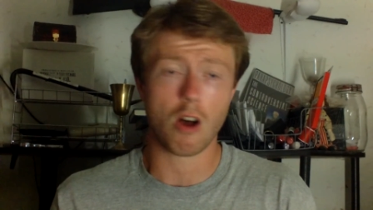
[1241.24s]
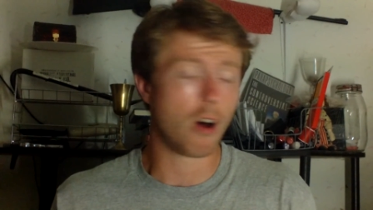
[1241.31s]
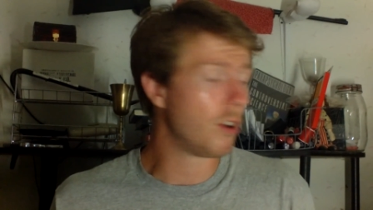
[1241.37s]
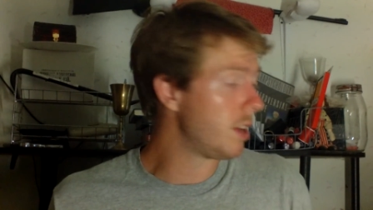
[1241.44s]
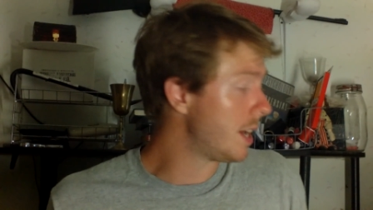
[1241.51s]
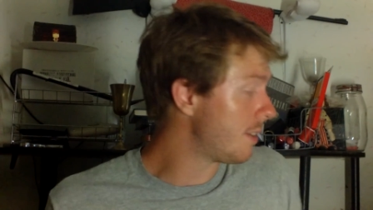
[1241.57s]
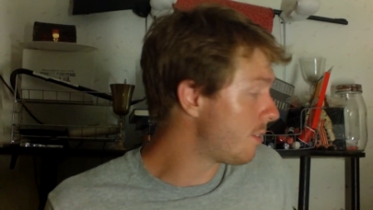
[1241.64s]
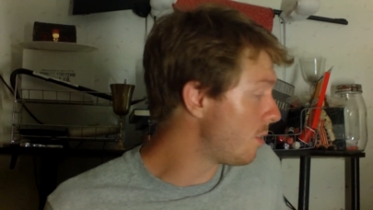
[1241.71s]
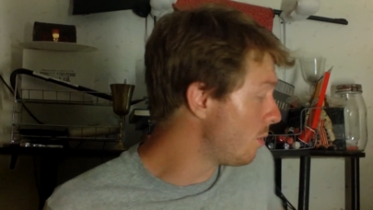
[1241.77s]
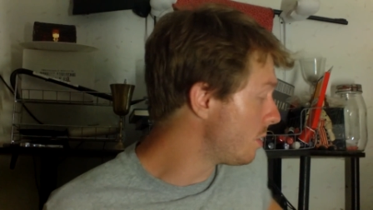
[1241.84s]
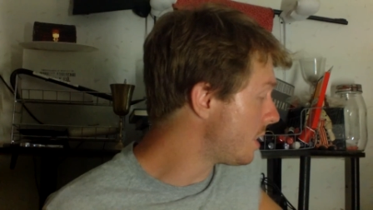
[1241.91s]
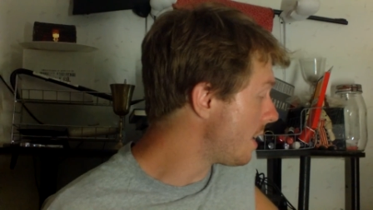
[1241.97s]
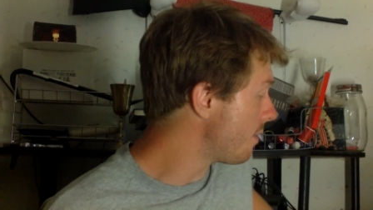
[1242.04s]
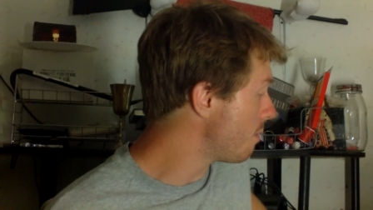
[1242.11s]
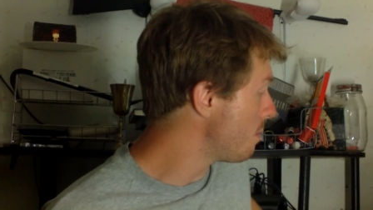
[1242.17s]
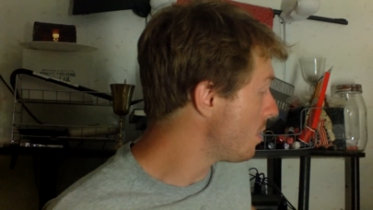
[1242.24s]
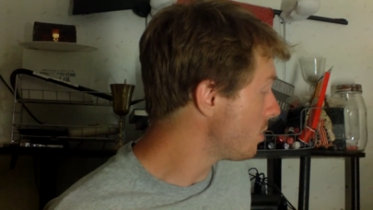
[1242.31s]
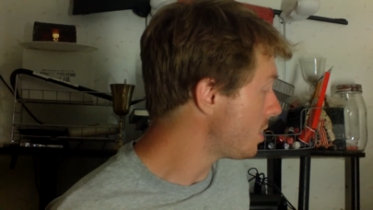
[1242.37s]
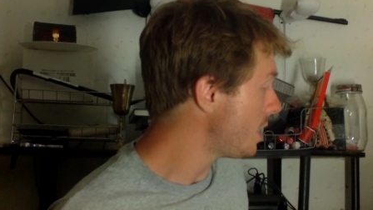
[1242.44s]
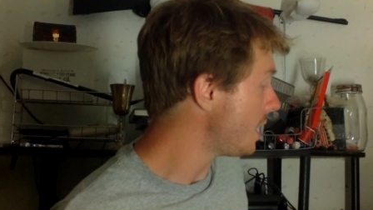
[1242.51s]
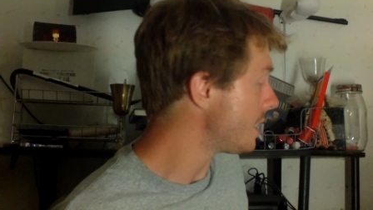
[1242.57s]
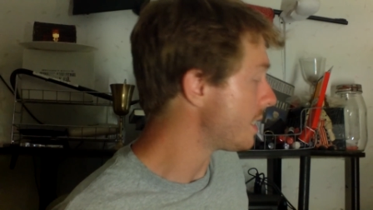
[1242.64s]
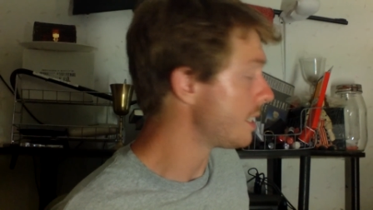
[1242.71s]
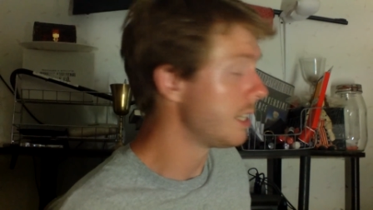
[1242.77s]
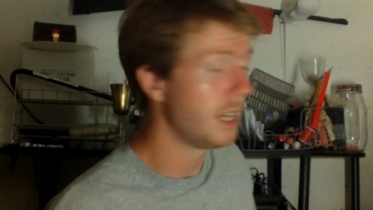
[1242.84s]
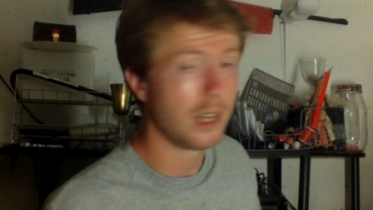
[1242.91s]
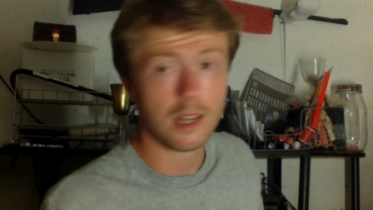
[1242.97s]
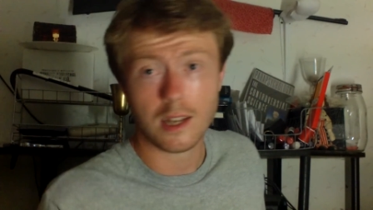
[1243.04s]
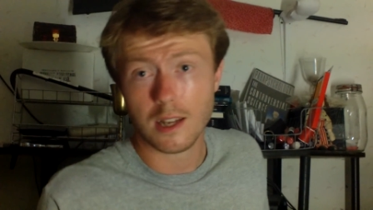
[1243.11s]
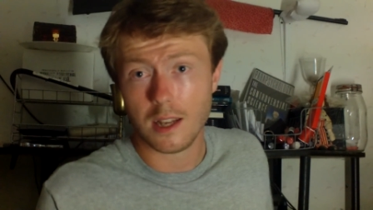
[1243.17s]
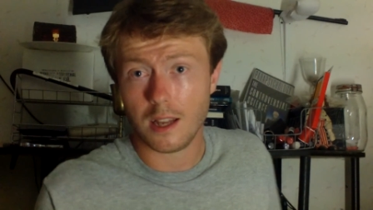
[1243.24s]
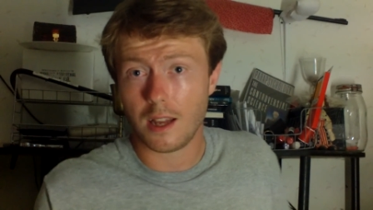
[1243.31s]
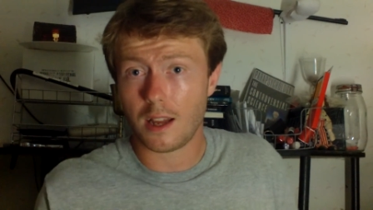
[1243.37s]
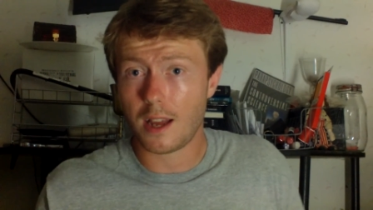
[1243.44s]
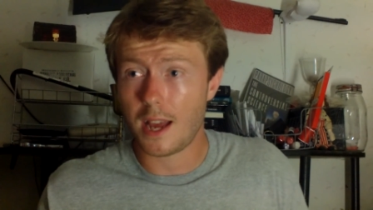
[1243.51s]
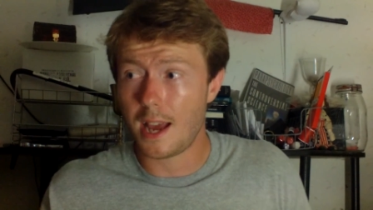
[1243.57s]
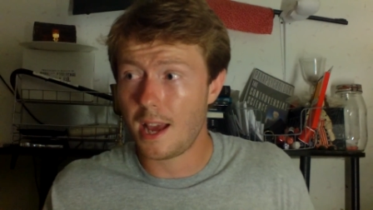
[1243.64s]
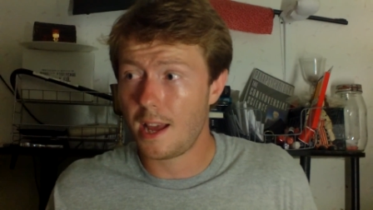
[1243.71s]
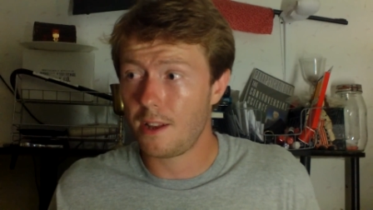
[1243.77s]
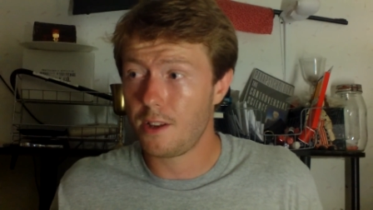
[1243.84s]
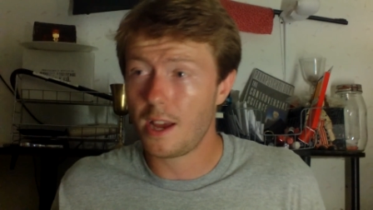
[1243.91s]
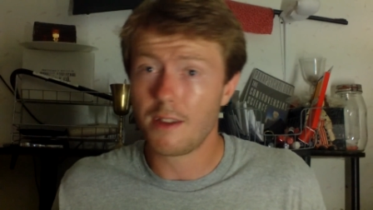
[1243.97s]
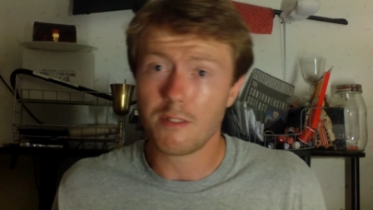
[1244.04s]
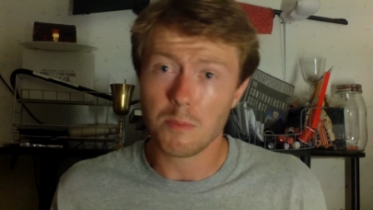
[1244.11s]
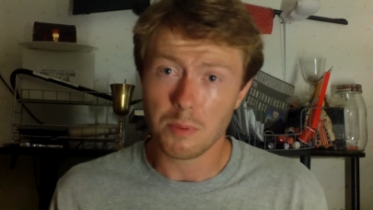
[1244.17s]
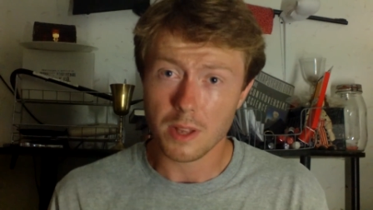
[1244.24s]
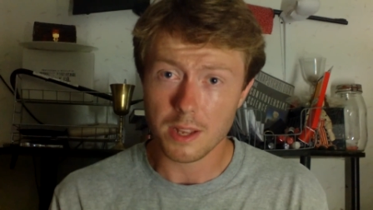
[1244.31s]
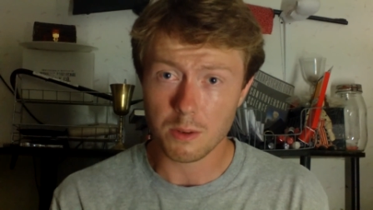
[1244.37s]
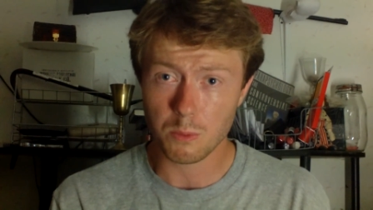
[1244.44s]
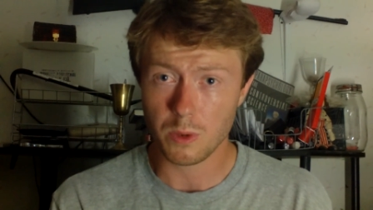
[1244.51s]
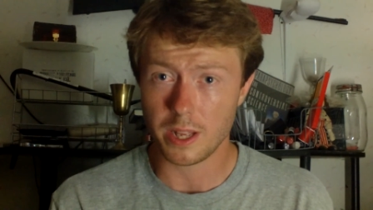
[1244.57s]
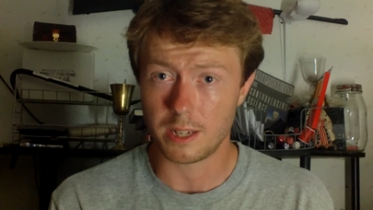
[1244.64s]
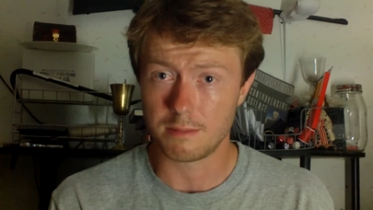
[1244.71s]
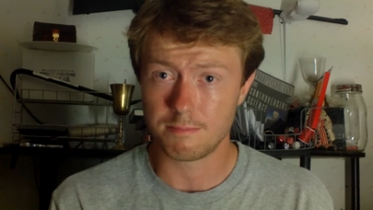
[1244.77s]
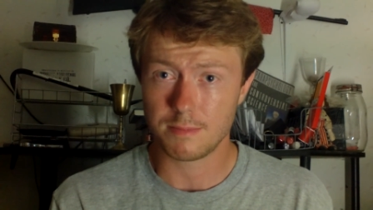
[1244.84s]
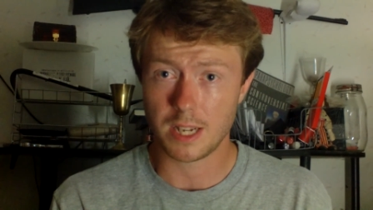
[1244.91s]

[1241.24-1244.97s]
All you have to do is have the most hits. And you have to play to win.